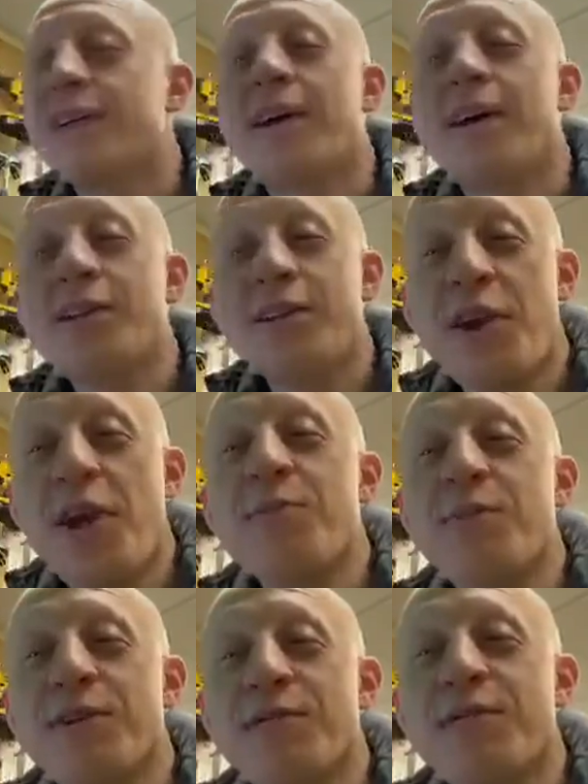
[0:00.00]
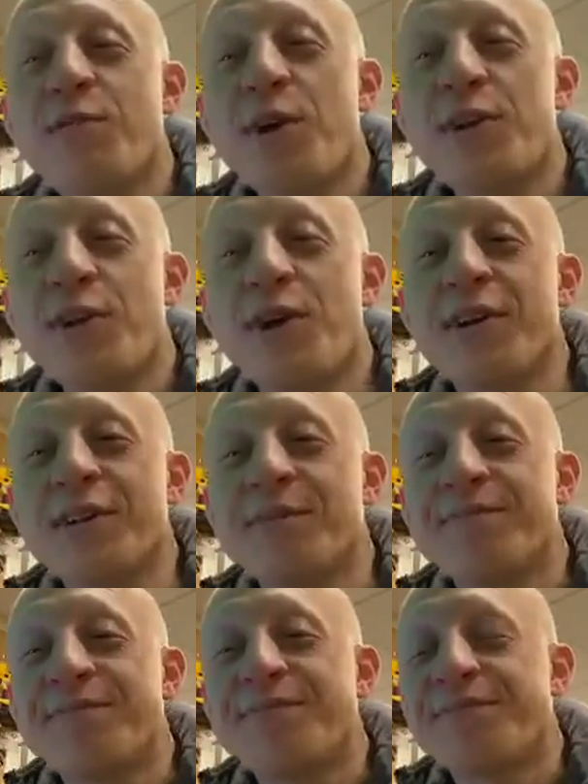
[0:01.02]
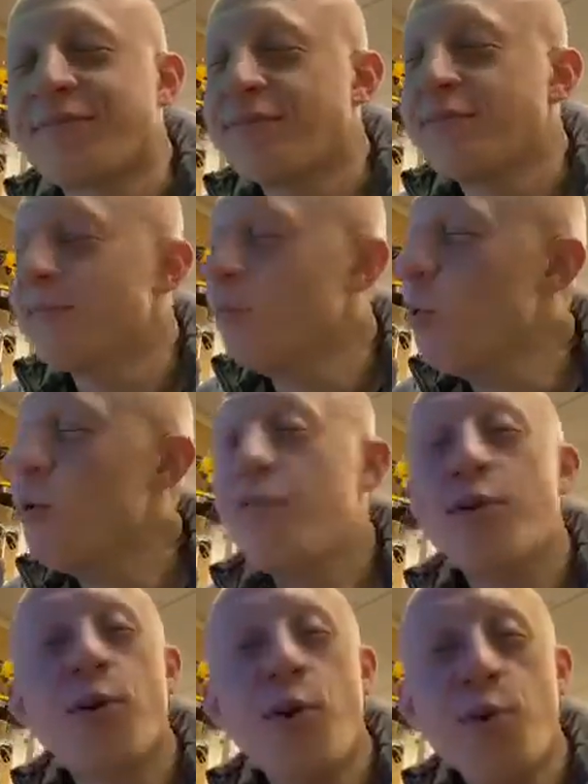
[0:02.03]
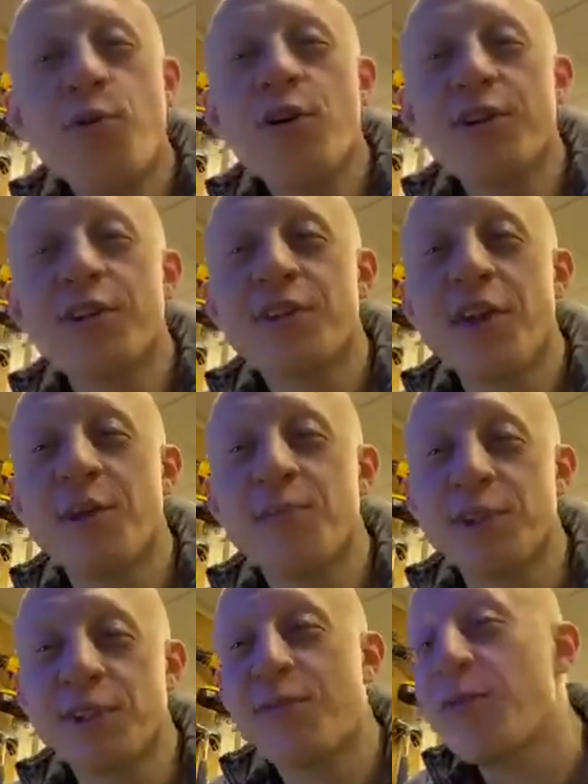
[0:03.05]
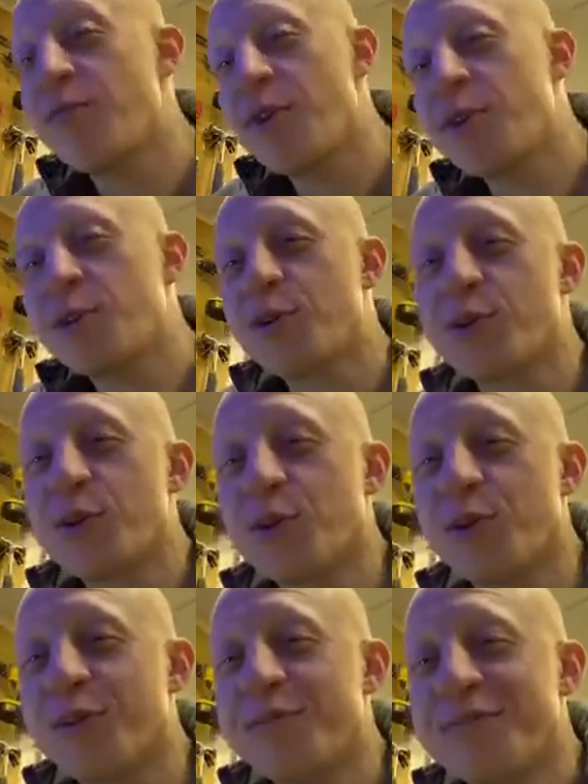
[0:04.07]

assignment for my daughter. One of her homework assignments from virtual school.